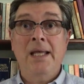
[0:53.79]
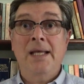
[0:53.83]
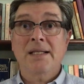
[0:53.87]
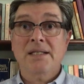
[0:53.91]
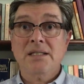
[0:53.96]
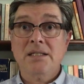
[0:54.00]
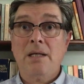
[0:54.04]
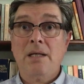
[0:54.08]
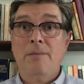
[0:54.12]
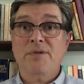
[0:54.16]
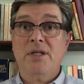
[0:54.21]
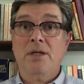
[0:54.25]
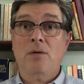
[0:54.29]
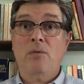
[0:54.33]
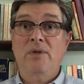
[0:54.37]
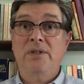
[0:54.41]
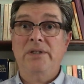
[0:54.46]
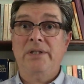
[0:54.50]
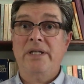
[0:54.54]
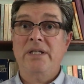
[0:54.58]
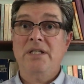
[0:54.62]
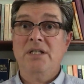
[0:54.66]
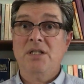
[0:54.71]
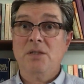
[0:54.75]

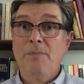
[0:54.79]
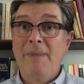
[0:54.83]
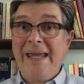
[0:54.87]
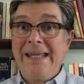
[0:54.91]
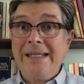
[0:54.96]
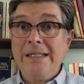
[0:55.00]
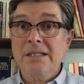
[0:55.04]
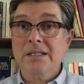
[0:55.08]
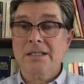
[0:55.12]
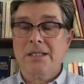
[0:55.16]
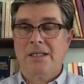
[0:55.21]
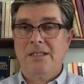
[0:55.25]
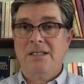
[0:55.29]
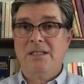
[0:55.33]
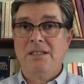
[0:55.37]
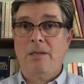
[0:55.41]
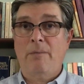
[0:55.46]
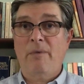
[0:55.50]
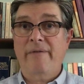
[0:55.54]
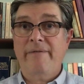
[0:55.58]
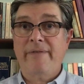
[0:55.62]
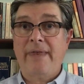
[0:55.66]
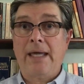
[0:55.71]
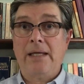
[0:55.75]
subsequently spends some
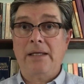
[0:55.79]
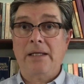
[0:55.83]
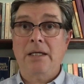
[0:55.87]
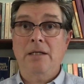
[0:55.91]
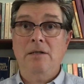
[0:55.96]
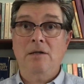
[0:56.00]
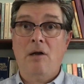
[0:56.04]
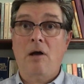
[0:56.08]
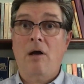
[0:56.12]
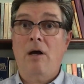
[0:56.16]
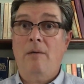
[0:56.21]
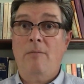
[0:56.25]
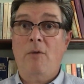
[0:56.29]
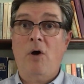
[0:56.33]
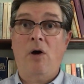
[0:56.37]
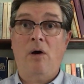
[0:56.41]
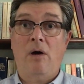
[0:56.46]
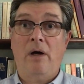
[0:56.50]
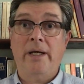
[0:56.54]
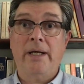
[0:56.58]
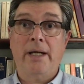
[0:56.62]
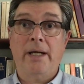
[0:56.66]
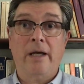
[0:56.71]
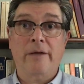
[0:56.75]
of that income
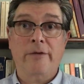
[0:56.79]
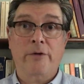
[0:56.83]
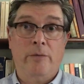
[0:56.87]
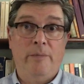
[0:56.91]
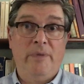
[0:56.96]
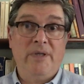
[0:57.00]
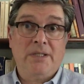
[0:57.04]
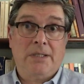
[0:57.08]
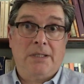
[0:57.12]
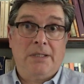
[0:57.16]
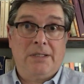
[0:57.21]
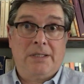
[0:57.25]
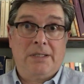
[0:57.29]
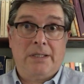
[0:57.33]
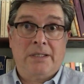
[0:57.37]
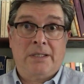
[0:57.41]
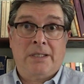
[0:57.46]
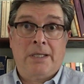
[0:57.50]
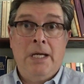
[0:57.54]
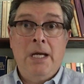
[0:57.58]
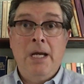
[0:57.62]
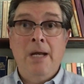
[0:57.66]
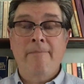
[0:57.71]
on other businesses.